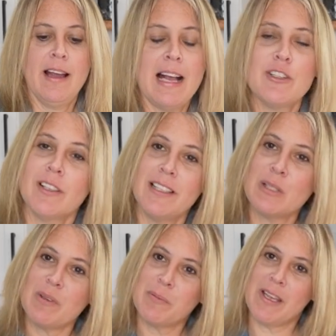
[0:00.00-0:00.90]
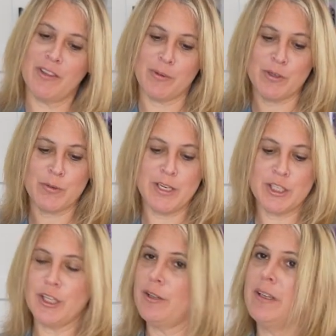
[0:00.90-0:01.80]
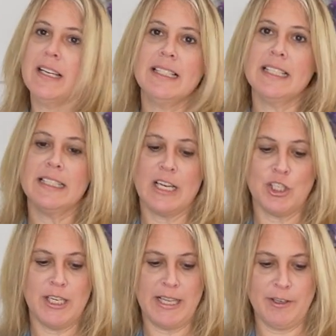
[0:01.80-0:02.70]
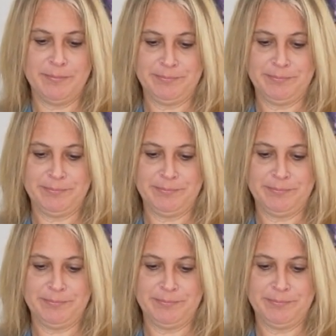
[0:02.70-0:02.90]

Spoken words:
I took this with me on the retreat too. Didn't touch it either.